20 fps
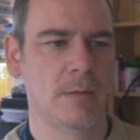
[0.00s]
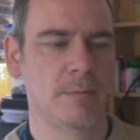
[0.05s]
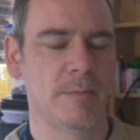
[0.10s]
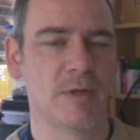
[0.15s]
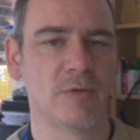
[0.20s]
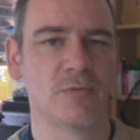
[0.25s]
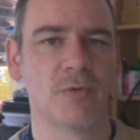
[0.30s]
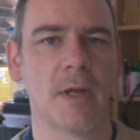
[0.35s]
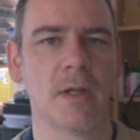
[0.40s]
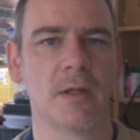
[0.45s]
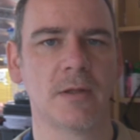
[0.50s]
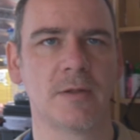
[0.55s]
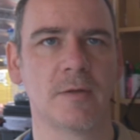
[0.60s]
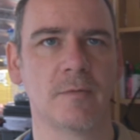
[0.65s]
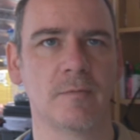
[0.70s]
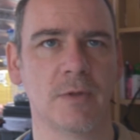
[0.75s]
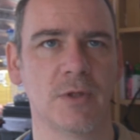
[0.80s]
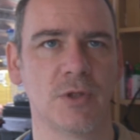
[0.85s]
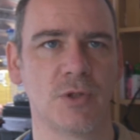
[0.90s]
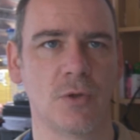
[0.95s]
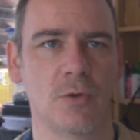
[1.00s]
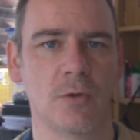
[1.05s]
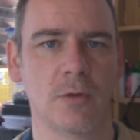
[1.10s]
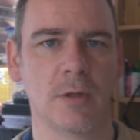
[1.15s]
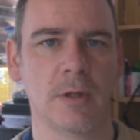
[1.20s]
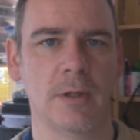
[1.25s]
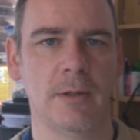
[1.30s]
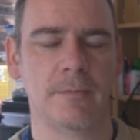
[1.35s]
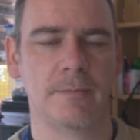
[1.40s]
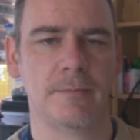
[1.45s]
be relatively
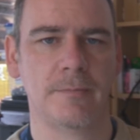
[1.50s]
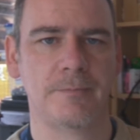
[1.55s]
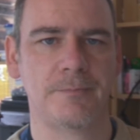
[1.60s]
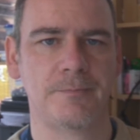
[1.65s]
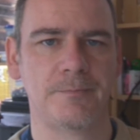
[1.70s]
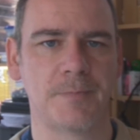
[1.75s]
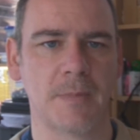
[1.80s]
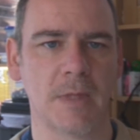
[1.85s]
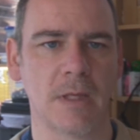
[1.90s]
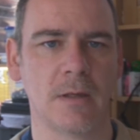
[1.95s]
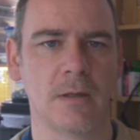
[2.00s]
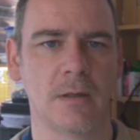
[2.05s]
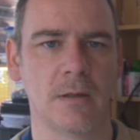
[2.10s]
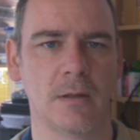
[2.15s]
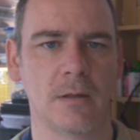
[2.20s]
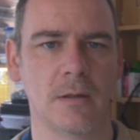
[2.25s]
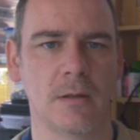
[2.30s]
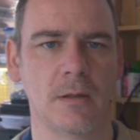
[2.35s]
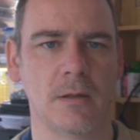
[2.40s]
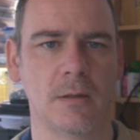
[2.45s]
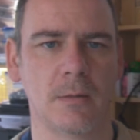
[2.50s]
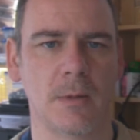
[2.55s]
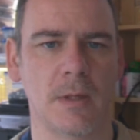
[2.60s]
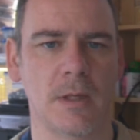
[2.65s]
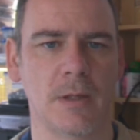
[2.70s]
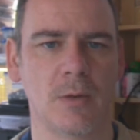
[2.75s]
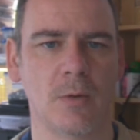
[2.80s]
shortly. I